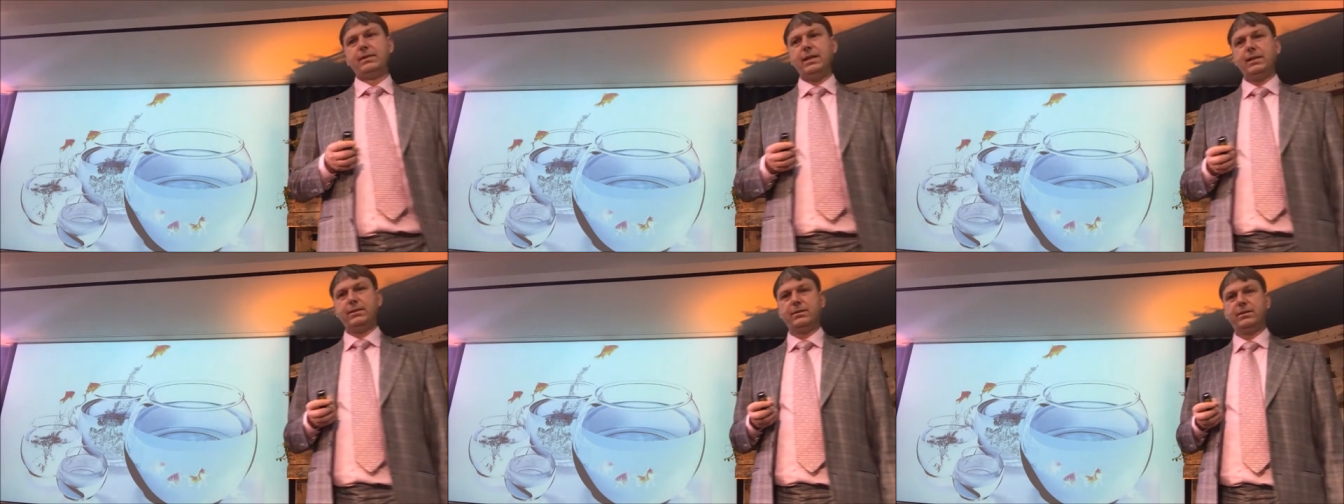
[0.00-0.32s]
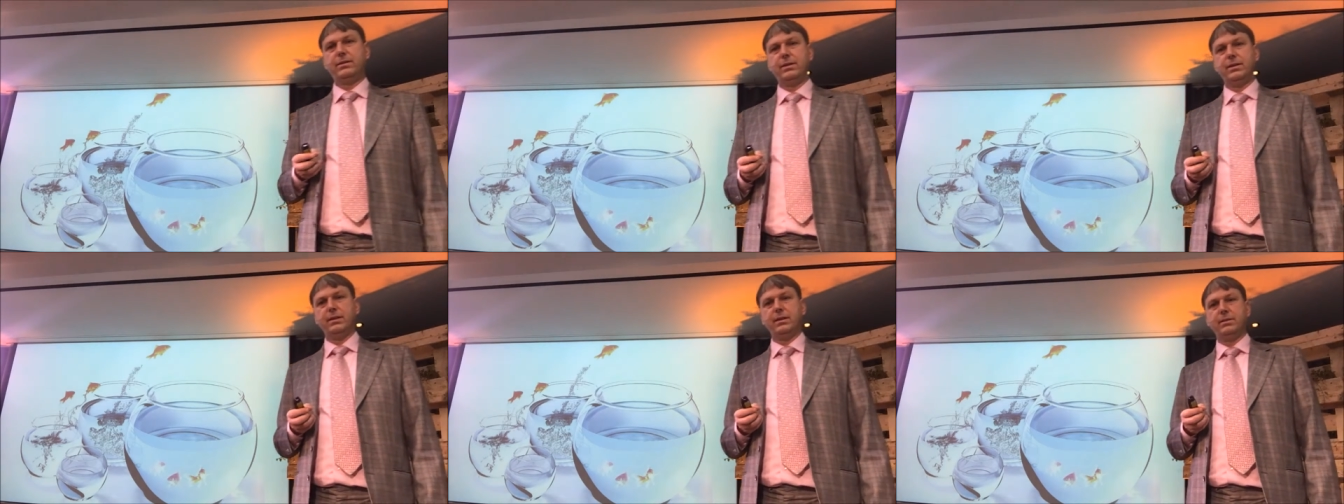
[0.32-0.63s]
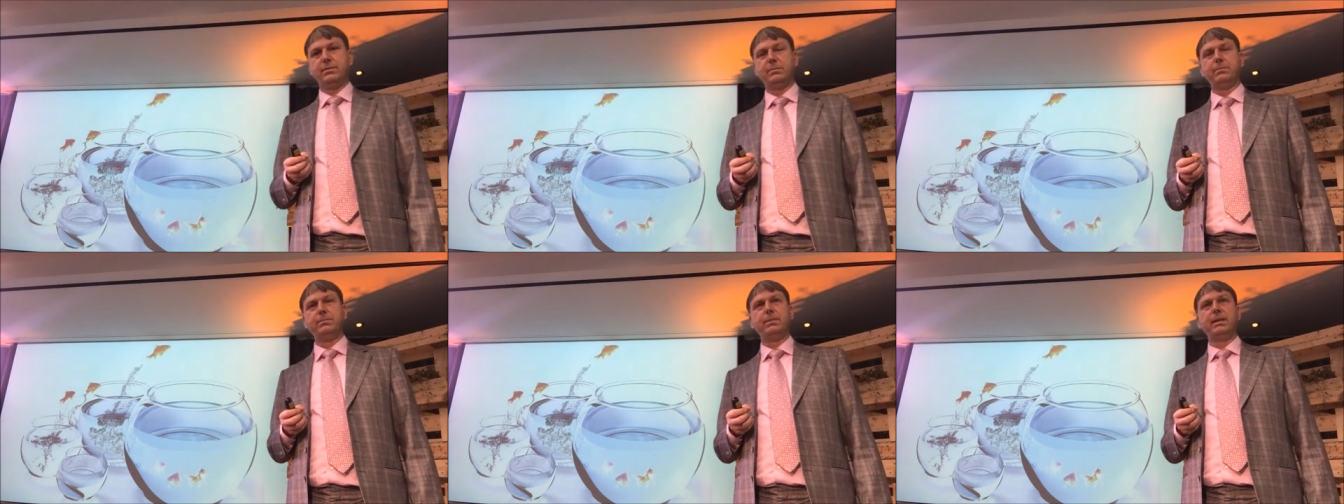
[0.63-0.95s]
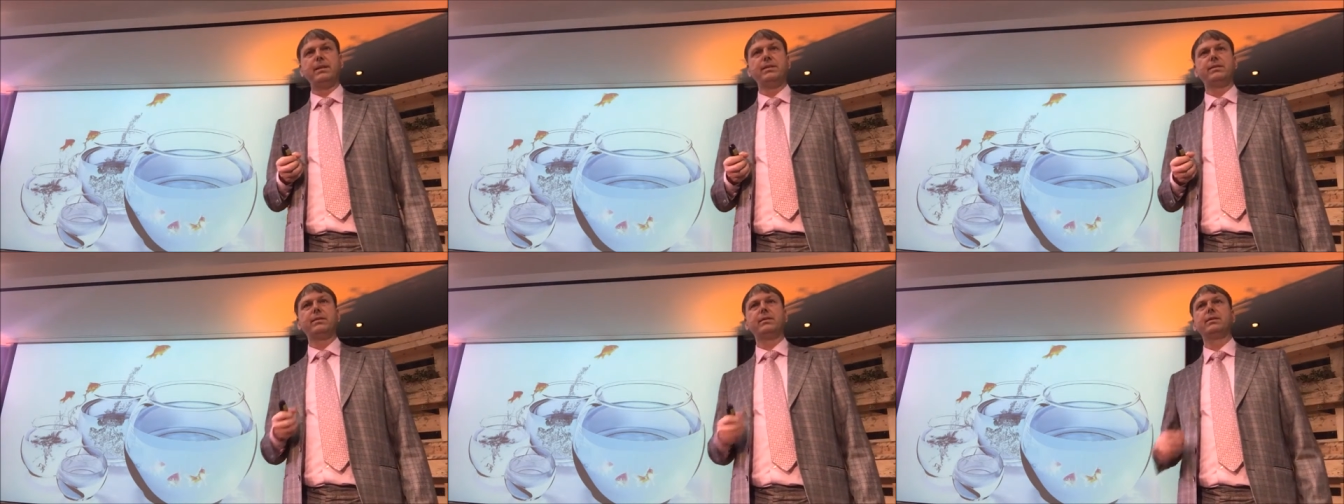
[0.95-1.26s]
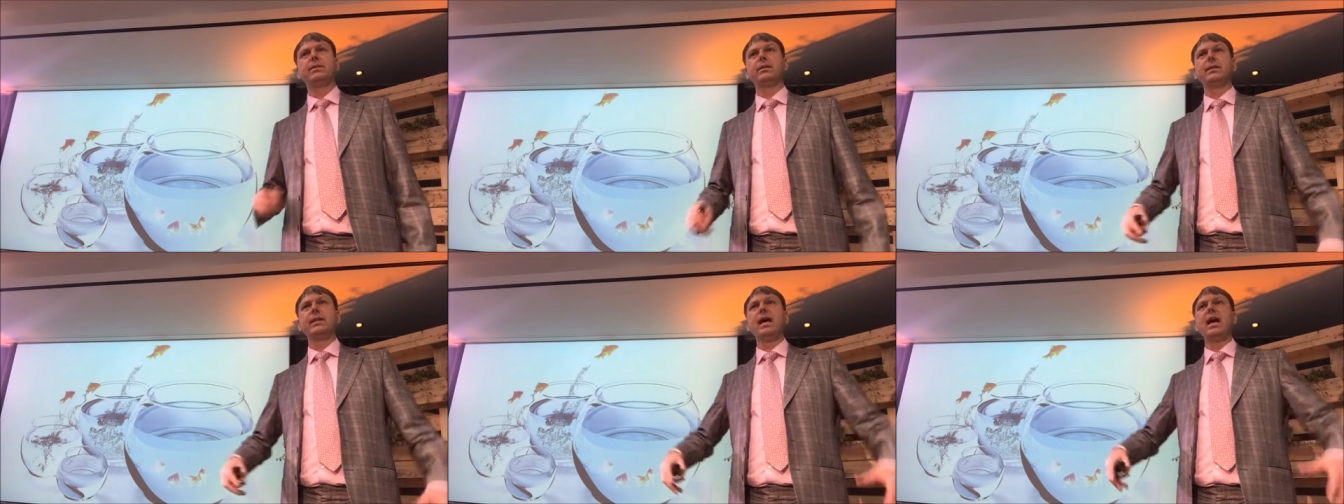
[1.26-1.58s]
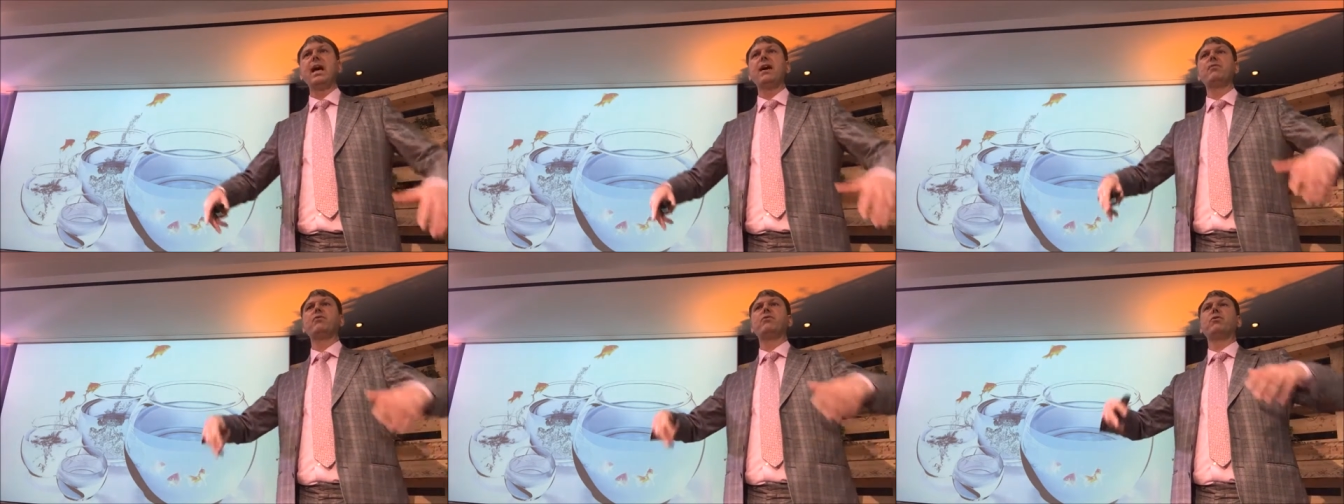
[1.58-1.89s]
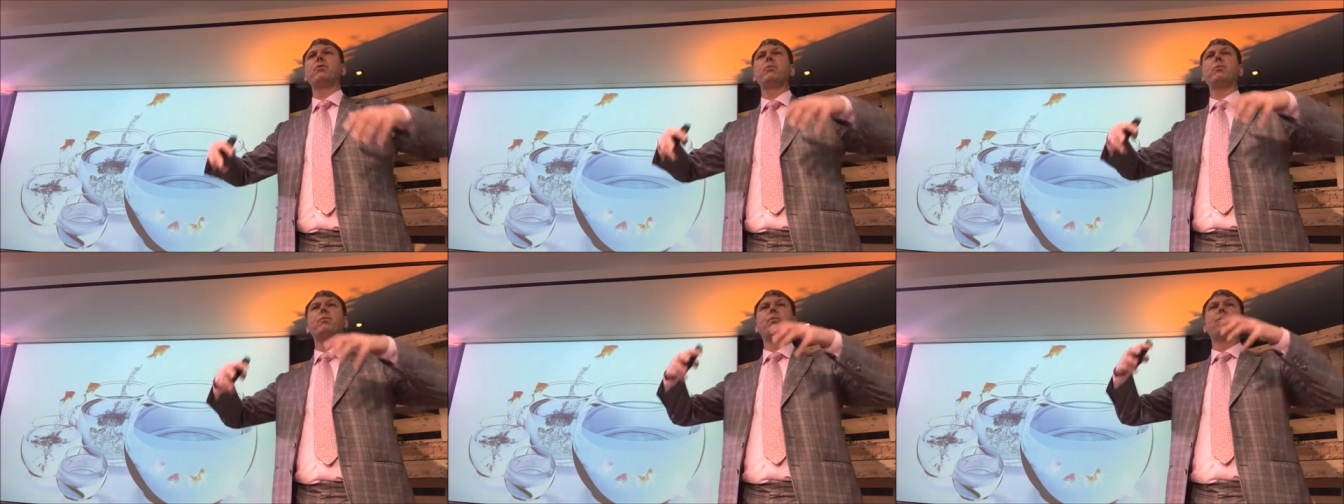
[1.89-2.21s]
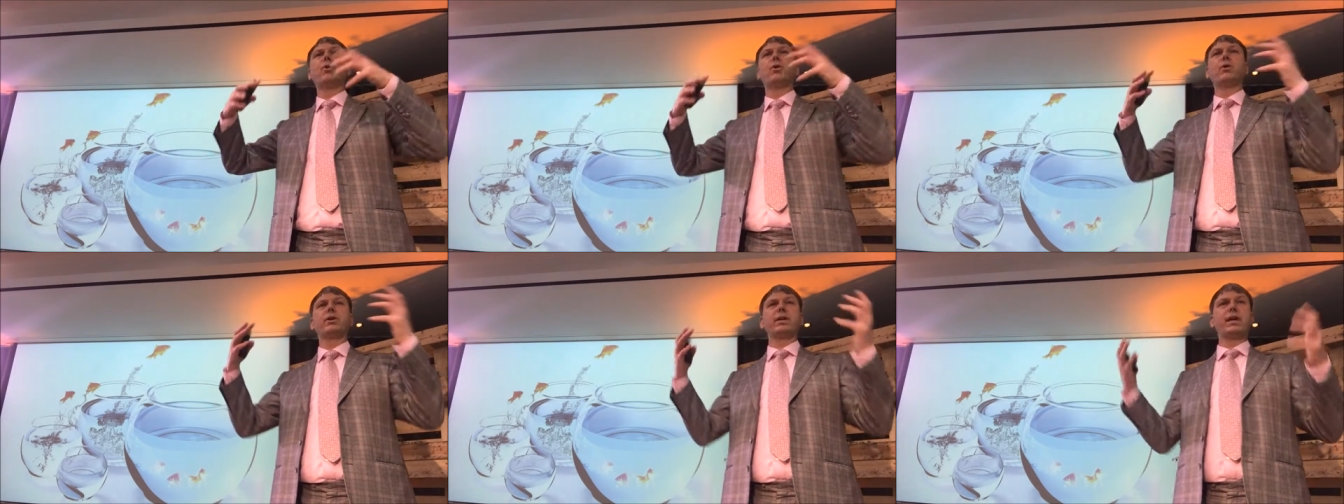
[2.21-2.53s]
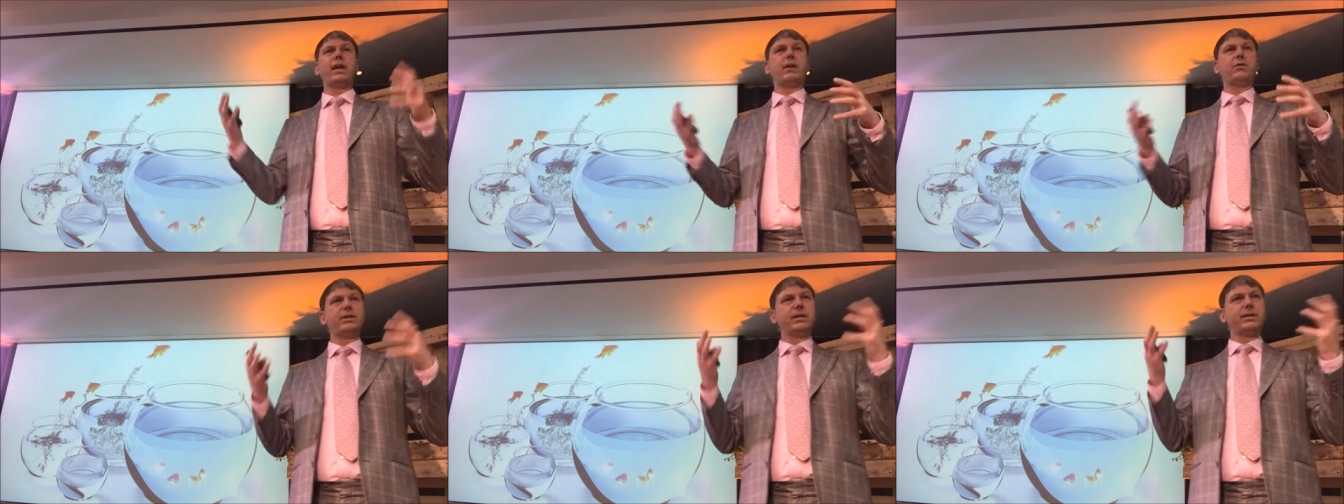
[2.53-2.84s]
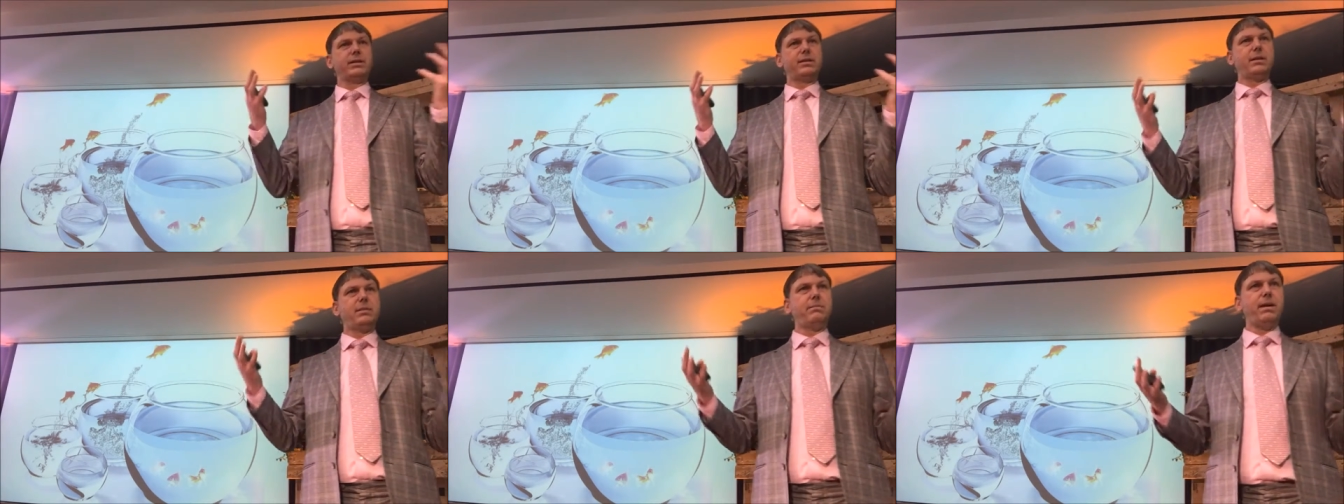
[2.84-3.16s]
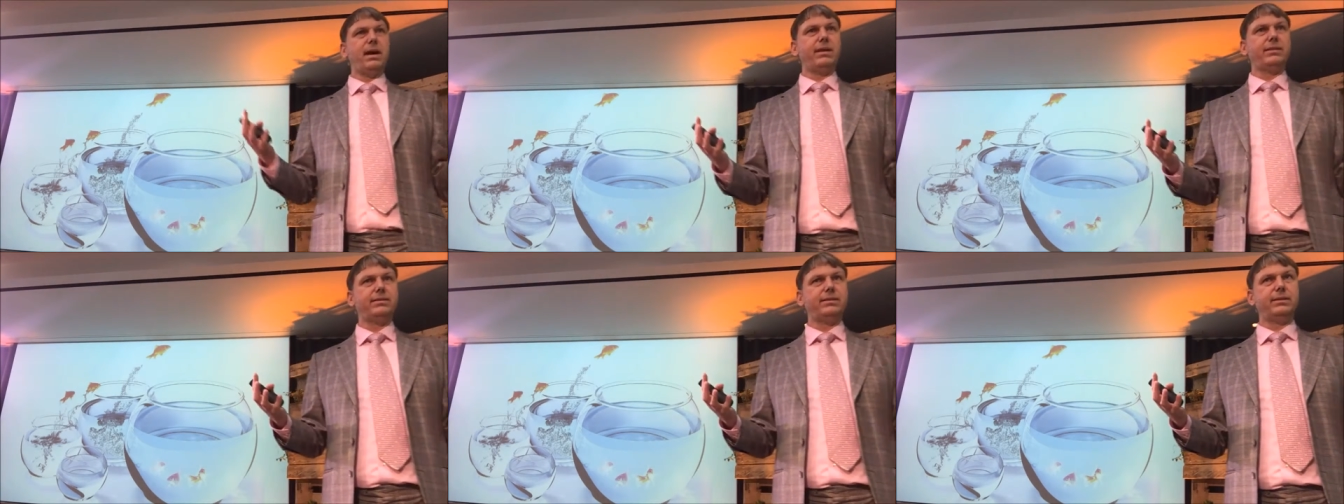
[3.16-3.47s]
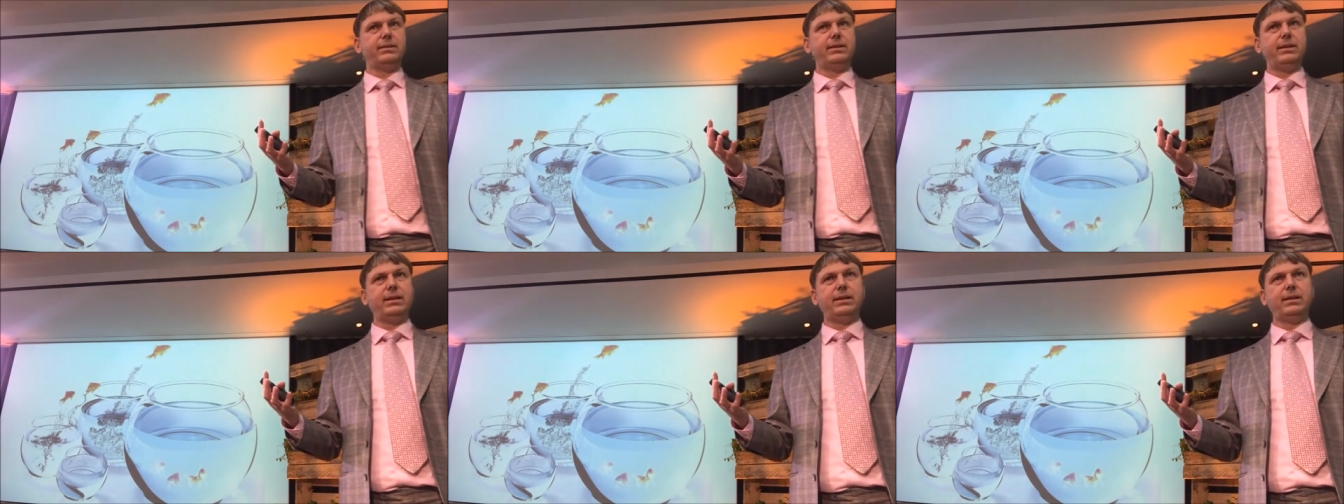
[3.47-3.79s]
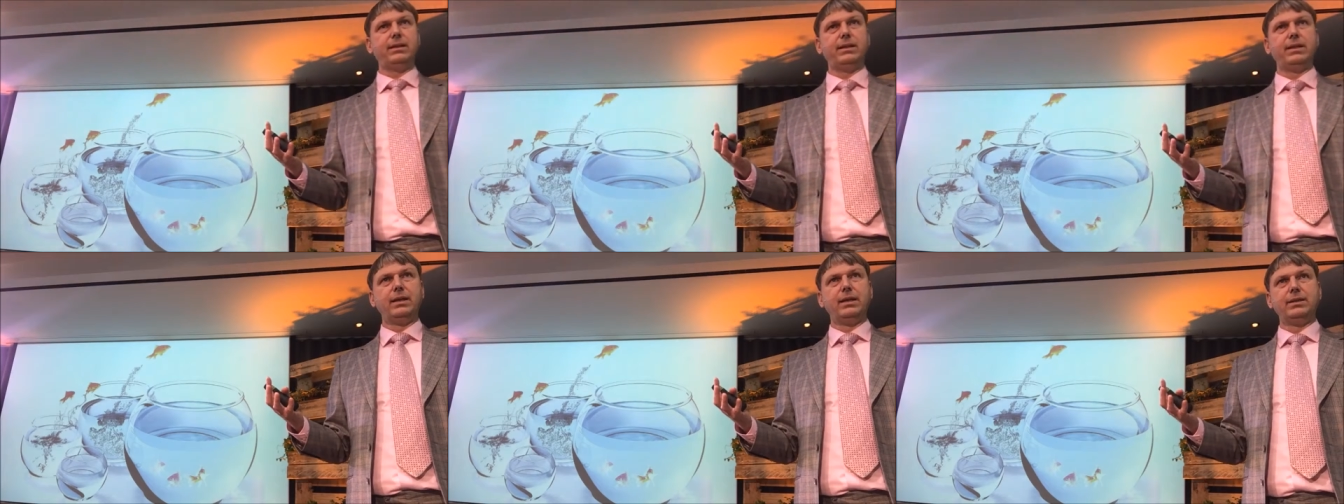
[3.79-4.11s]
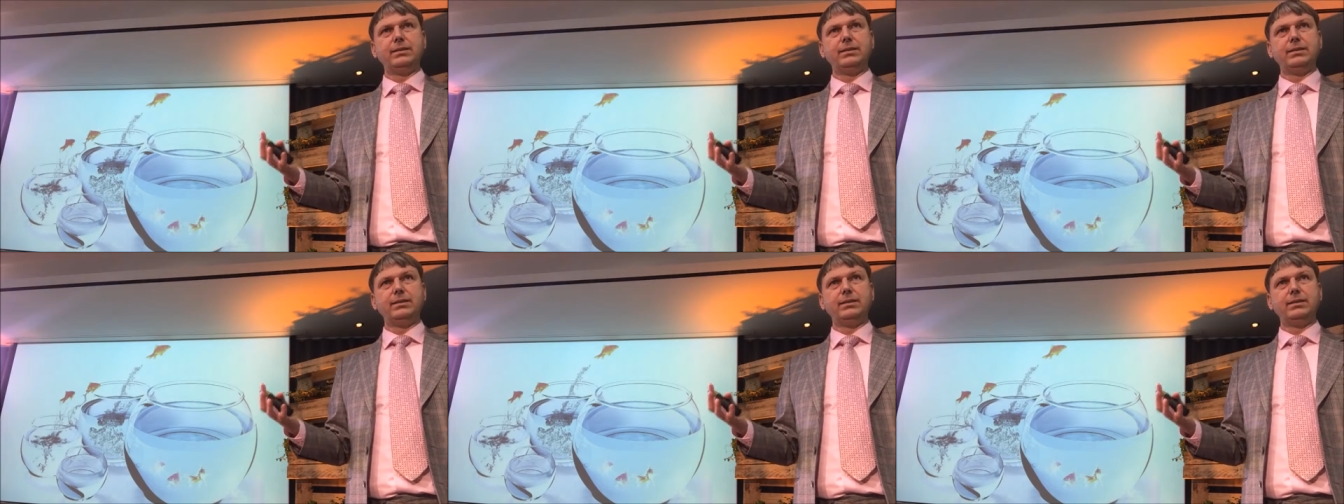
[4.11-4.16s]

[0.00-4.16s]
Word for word: that um, basically have more carrying capacity,